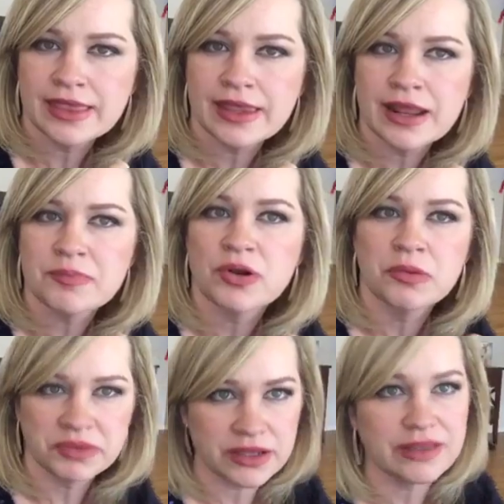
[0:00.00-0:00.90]
then I
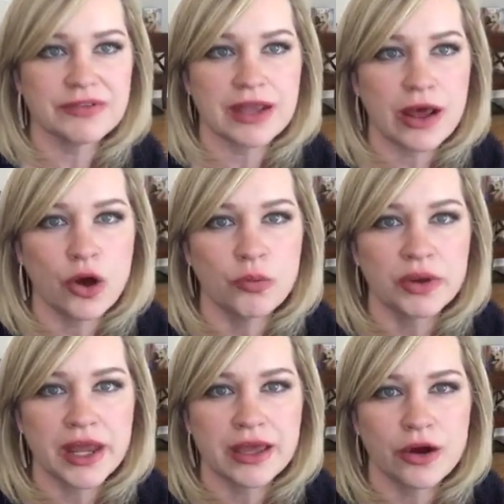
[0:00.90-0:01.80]
promptly leave it at home
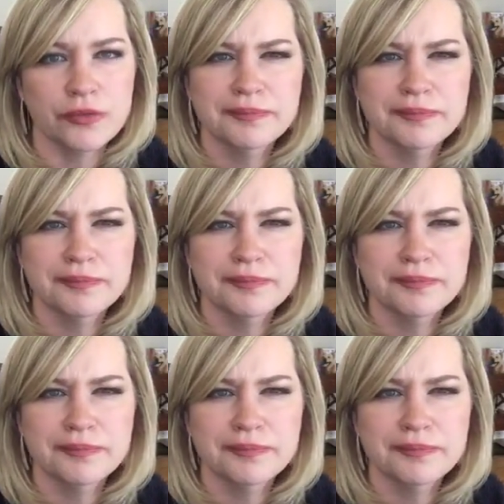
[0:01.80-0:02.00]
when I go.